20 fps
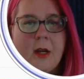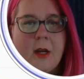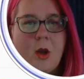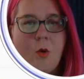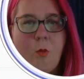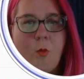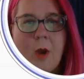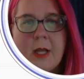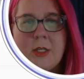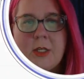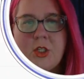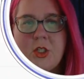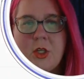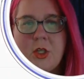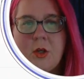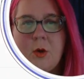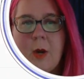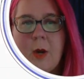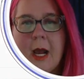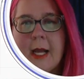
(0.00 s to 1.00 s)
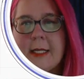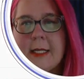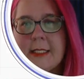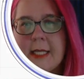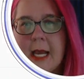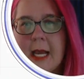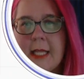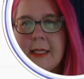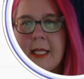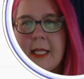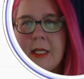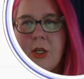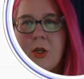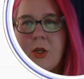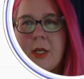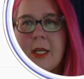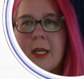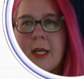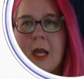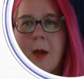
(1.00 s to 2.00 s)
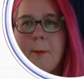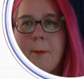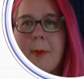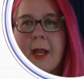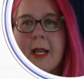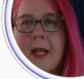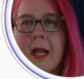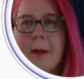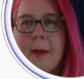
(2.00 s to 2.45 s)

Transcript: once you are done, then you can come back up